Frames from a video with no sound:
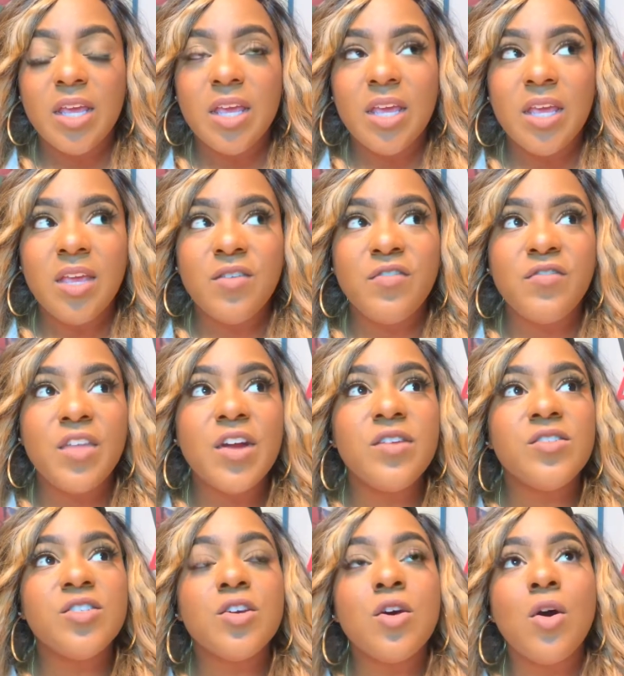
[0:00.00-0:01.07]
if
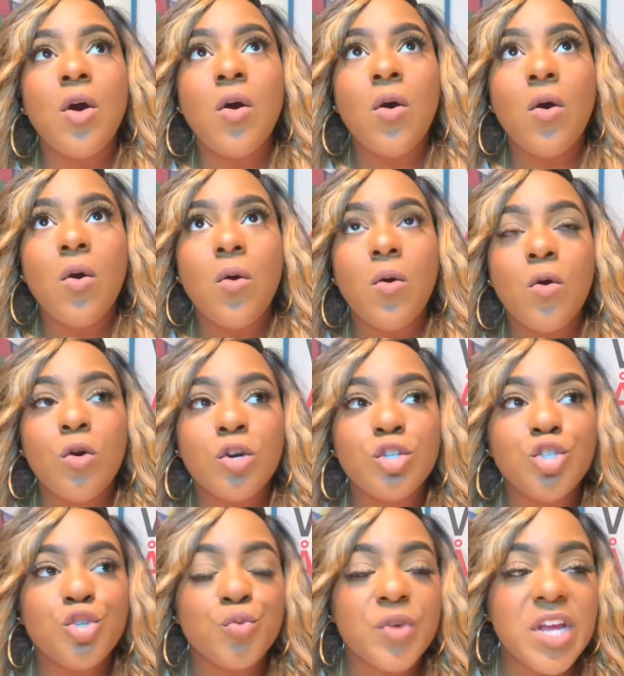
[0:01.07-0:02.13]
there's a goal or a
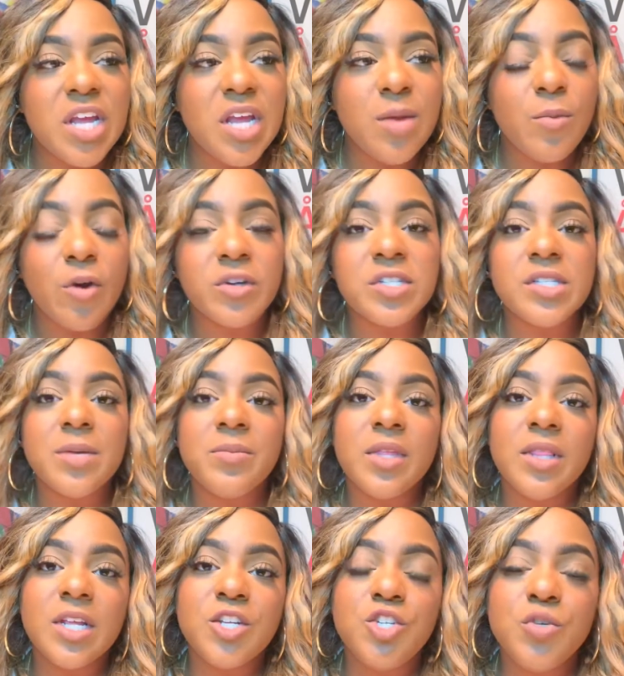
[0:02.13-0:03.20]
dream or
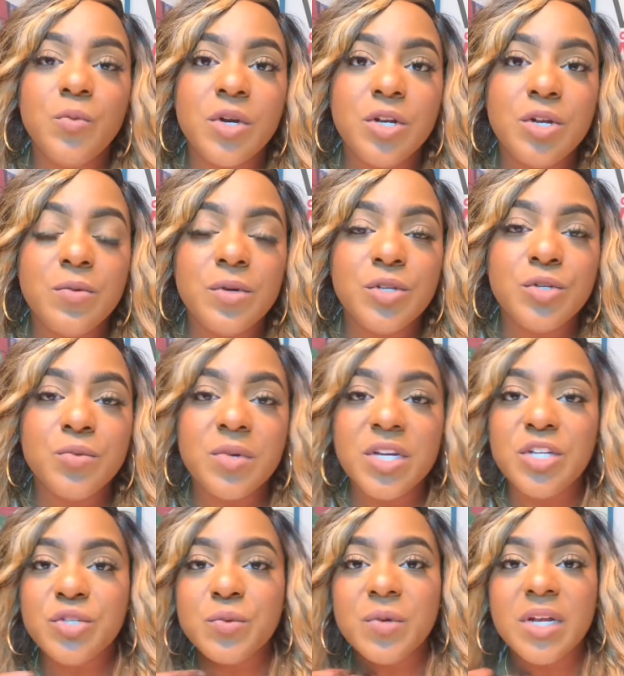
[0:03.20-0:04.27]
something that you want to do in
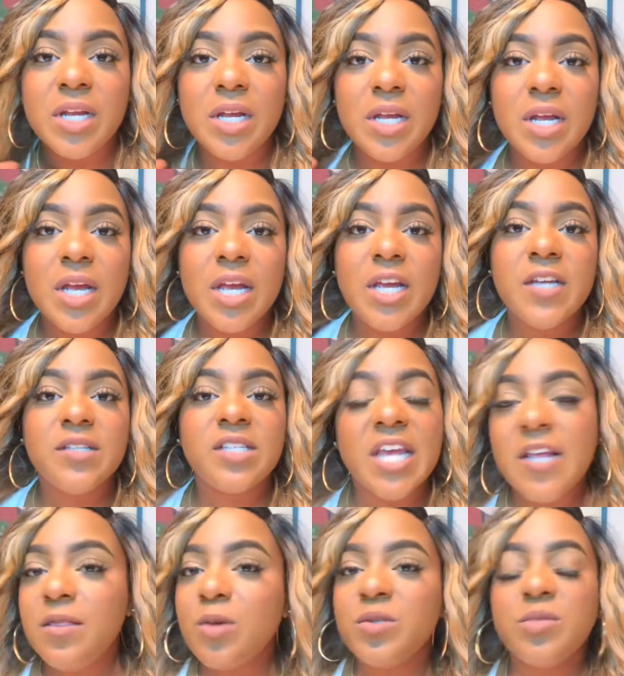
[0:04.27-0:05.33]
2020, take those